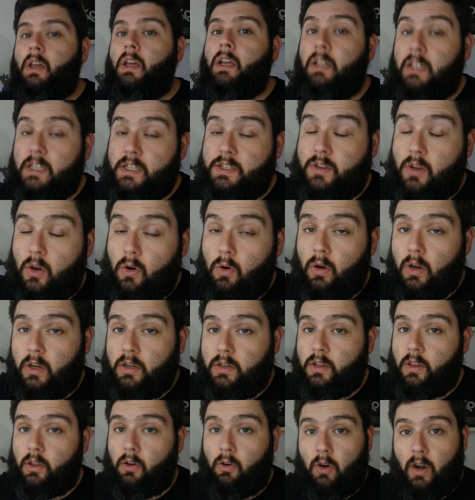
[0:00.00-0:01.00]
at least
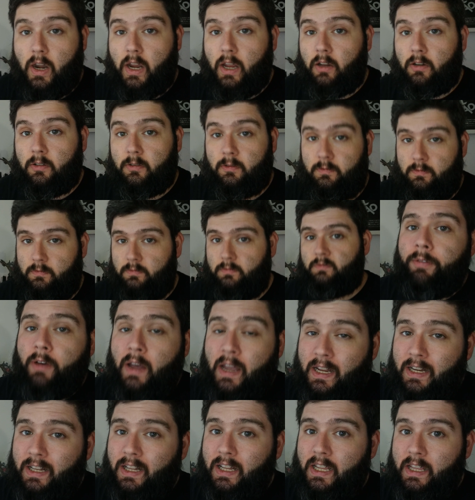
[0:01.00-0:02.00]
according to the Crown.
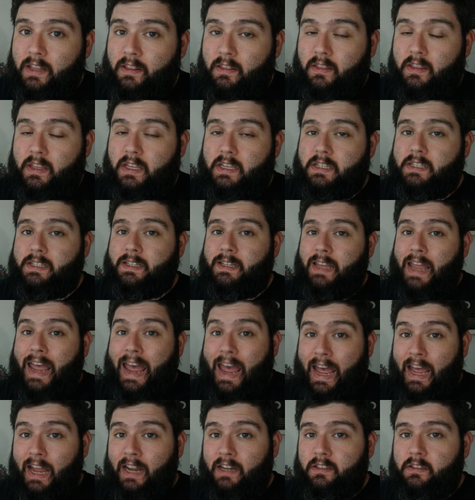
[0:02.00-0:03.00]
Finally, this
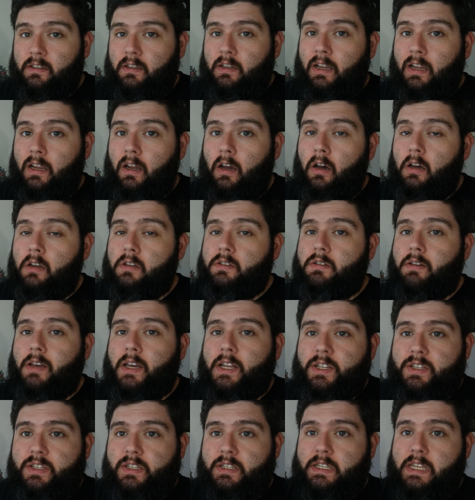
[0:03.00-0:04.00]
act also
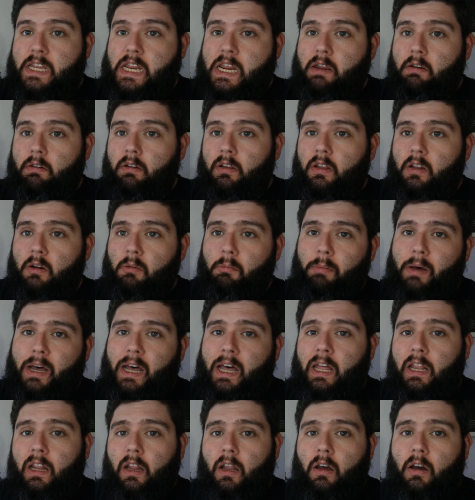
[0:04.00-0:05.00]
had a secret little
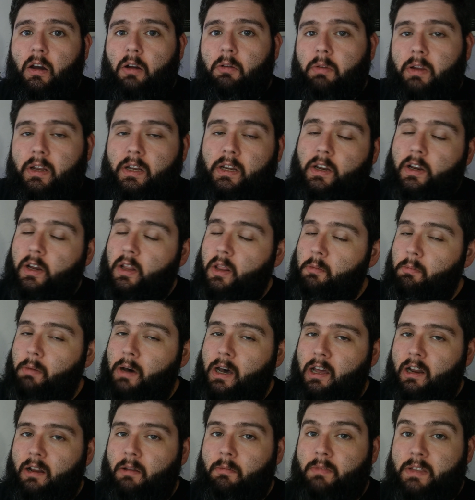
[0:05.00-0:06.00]
bylaw written into the
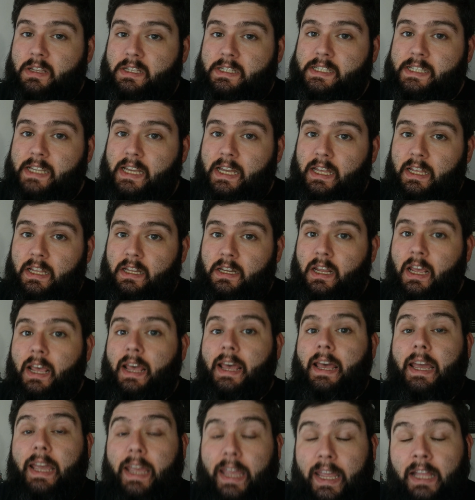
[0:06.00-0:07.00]
bottom that said
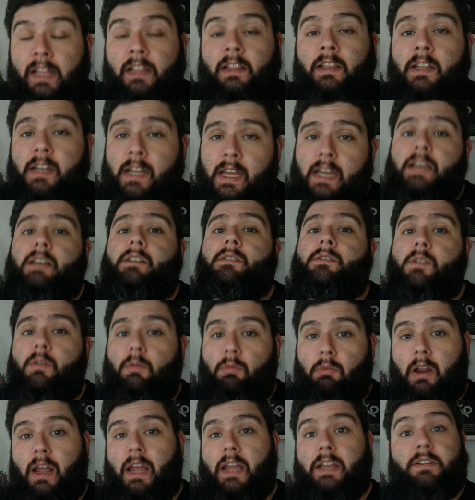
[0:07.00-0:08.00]
England has the
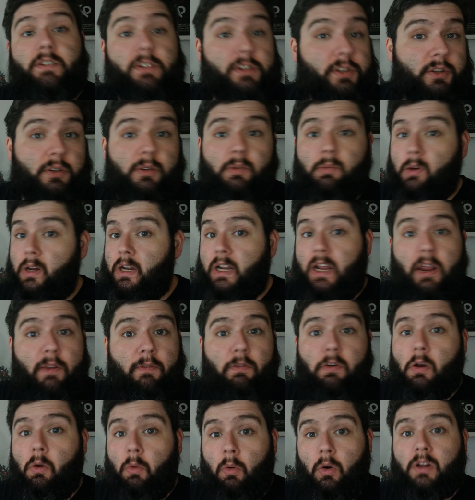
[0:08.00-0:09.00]
right to do
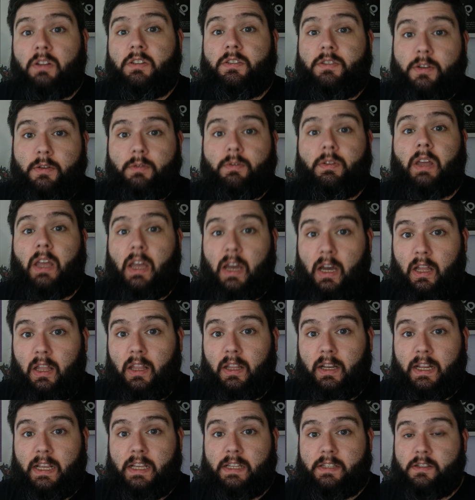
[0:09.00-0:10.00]
whatever it wants to the
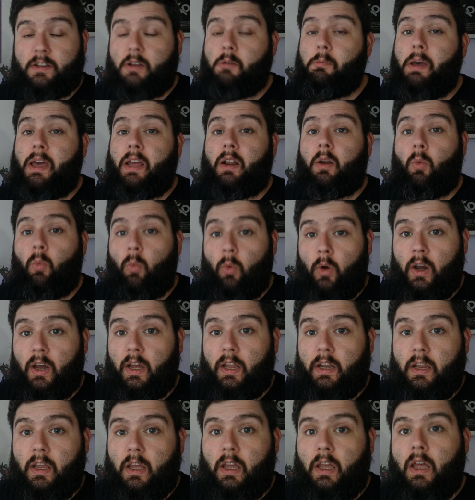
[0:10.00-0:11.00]
colonies, no matter
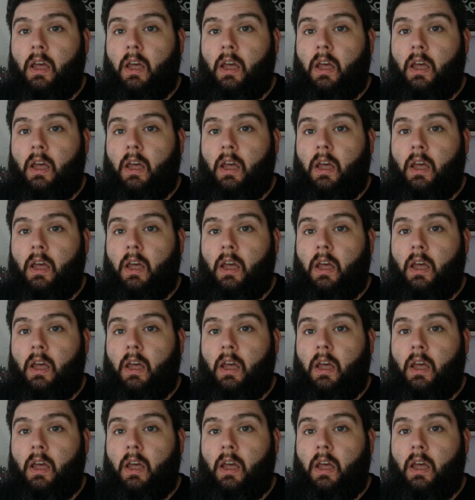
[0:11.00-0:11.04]
what.